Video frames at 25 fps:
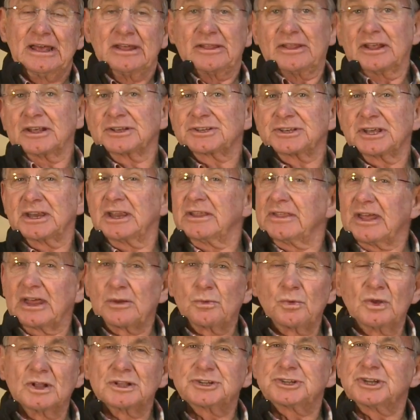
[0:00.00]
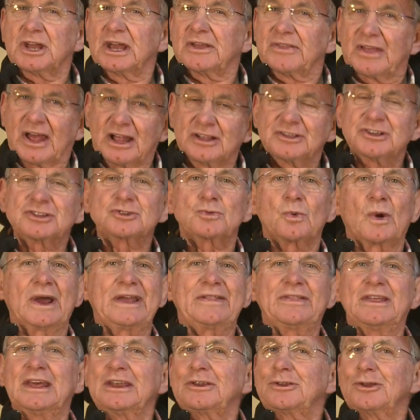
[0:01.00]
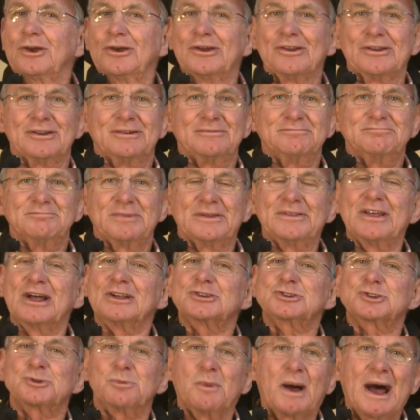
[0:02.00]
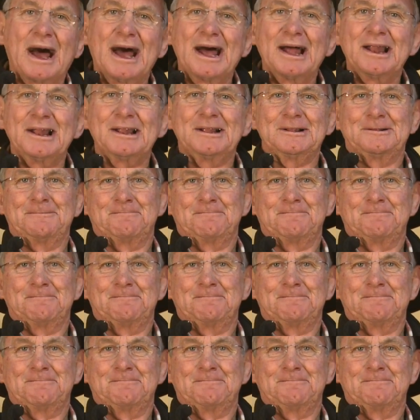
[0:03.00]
They'll sit in that wheelchair and they'll just wait their turn. And they'll smile.